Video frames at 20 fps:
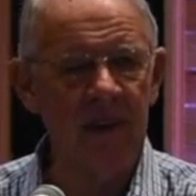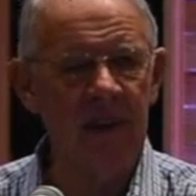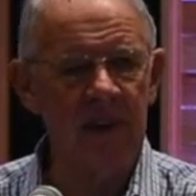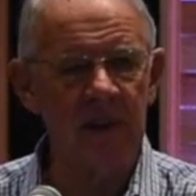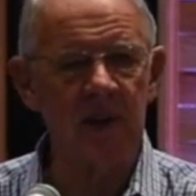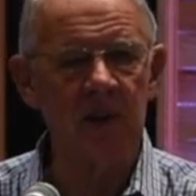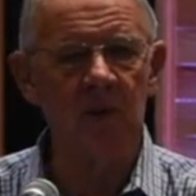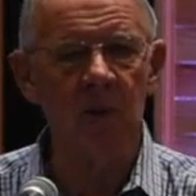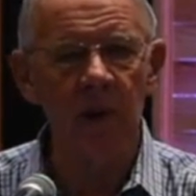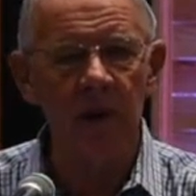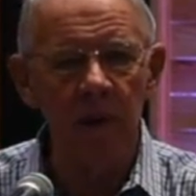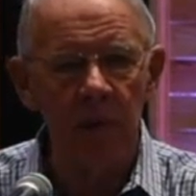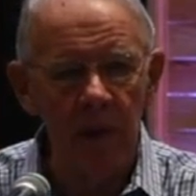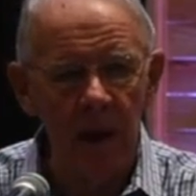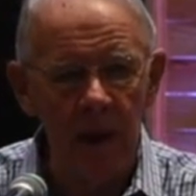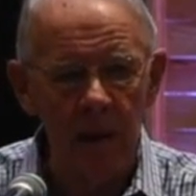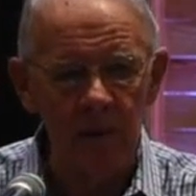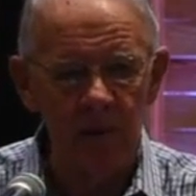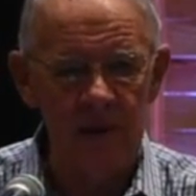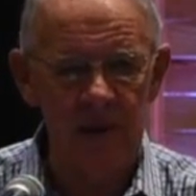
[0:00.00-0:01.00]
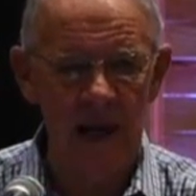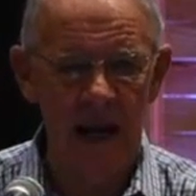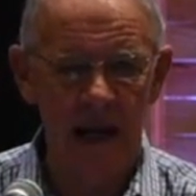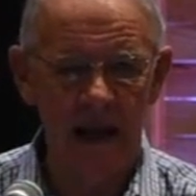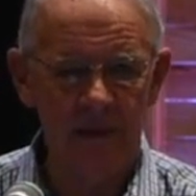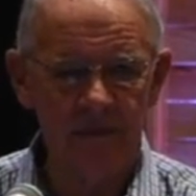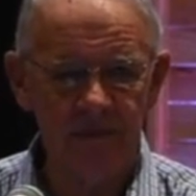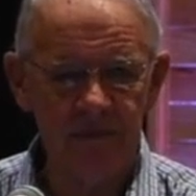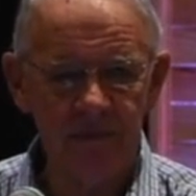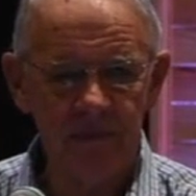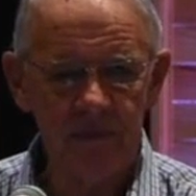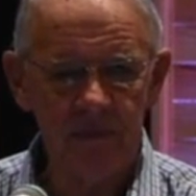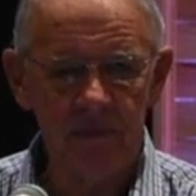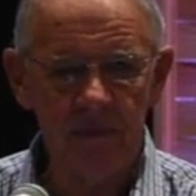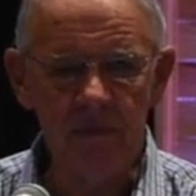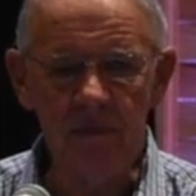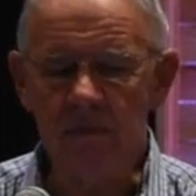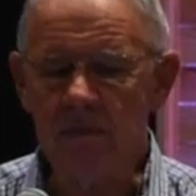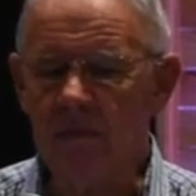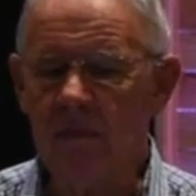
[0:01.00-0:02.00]
This is what the Bible says.
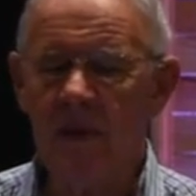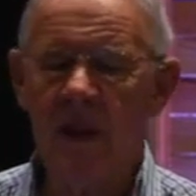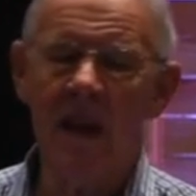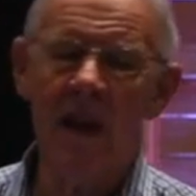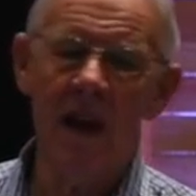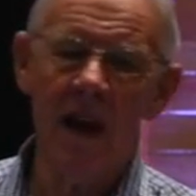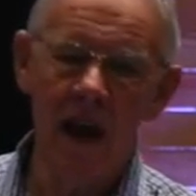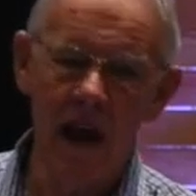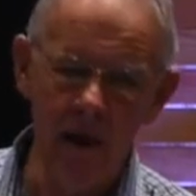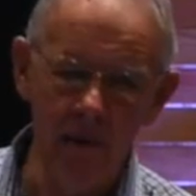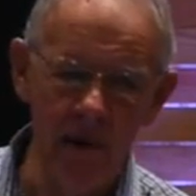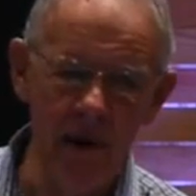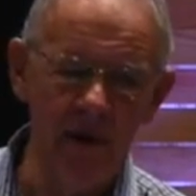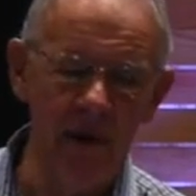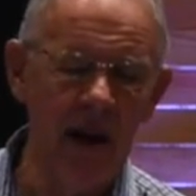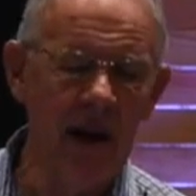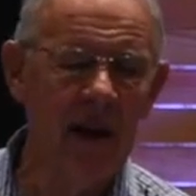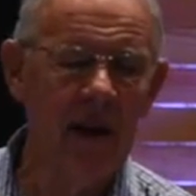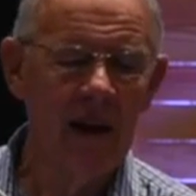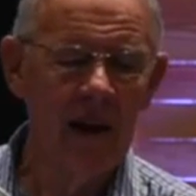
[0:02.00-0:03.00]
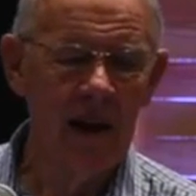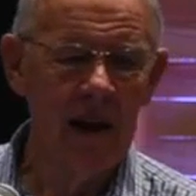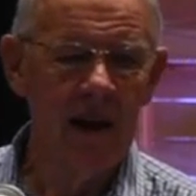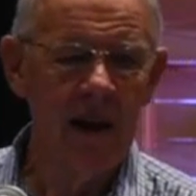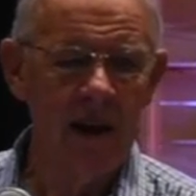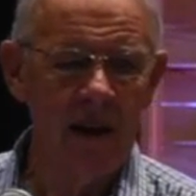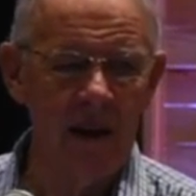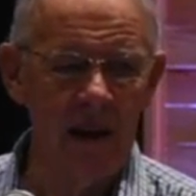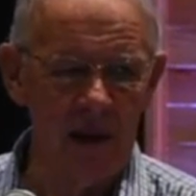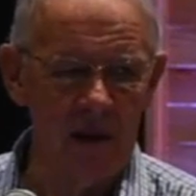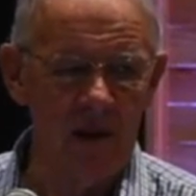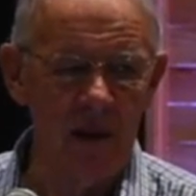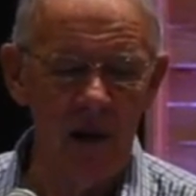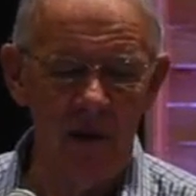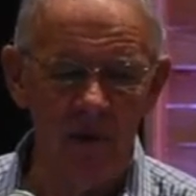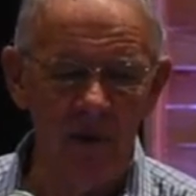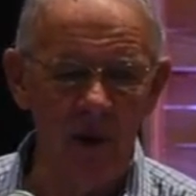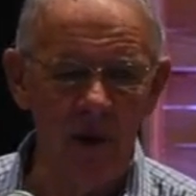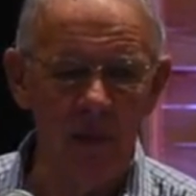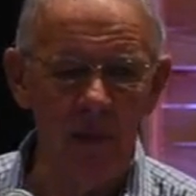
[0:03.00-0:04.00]
However, yes,
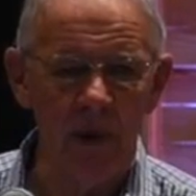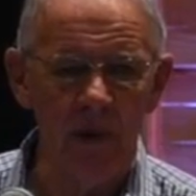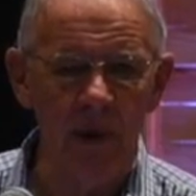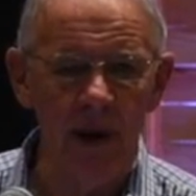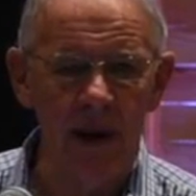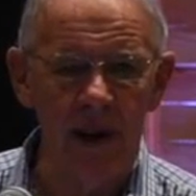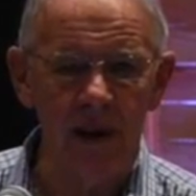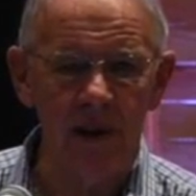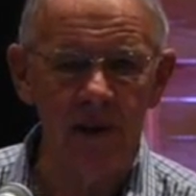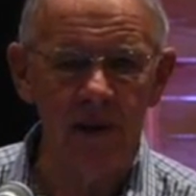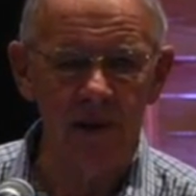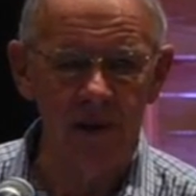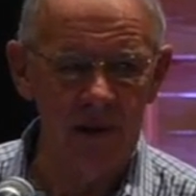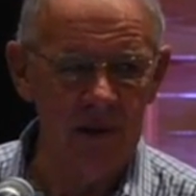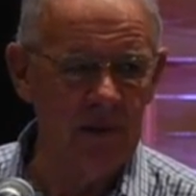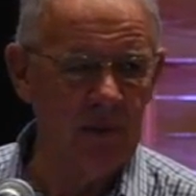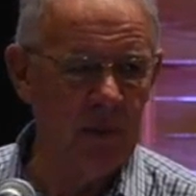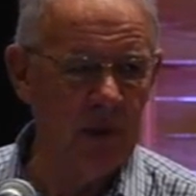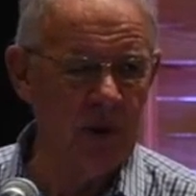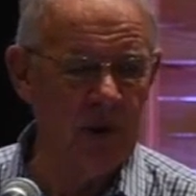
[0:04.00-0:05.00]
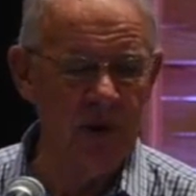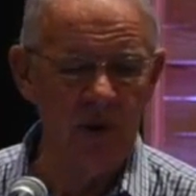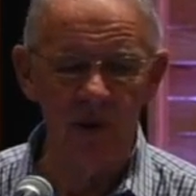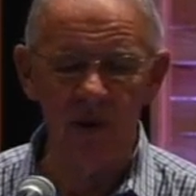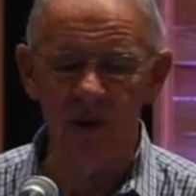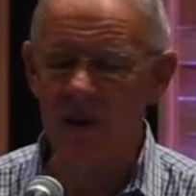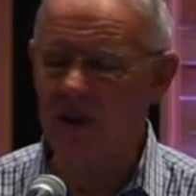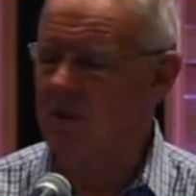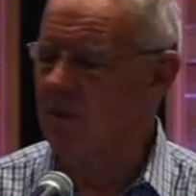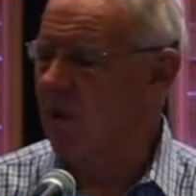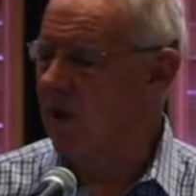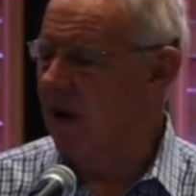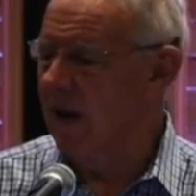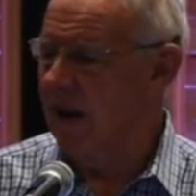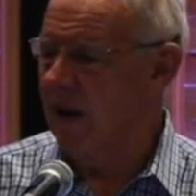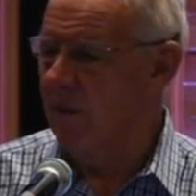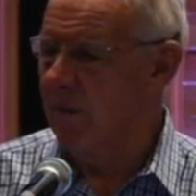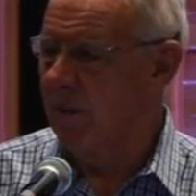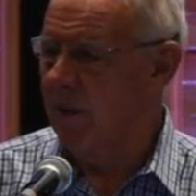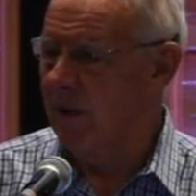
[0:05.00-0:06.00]
I've got to be ready to the person who says, well, I
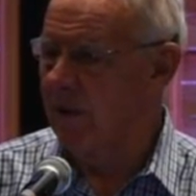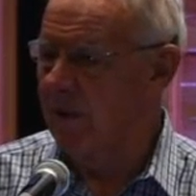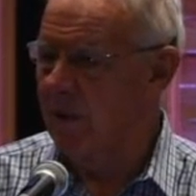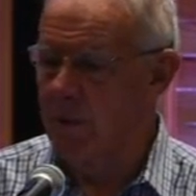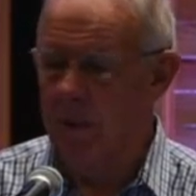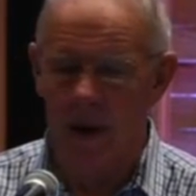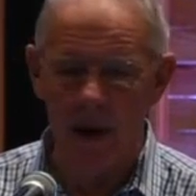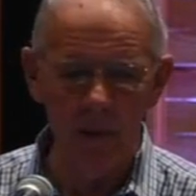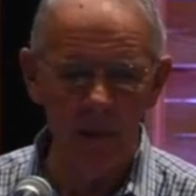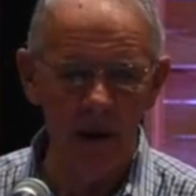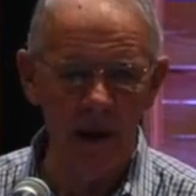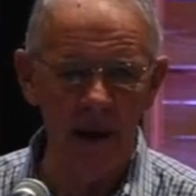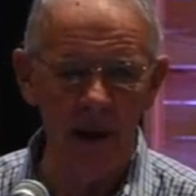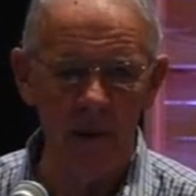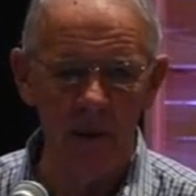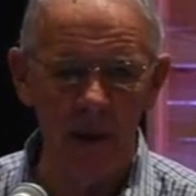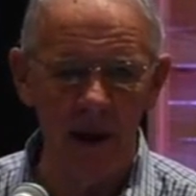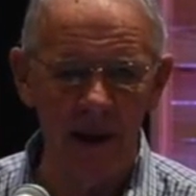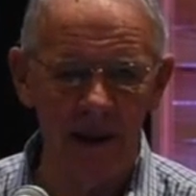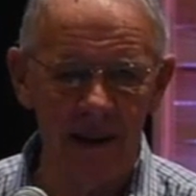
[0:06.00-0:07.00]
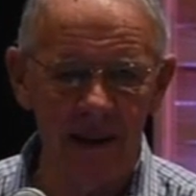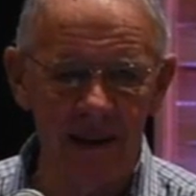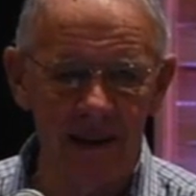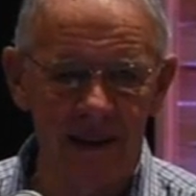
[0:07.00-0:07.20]
don't believe the Bible anyway.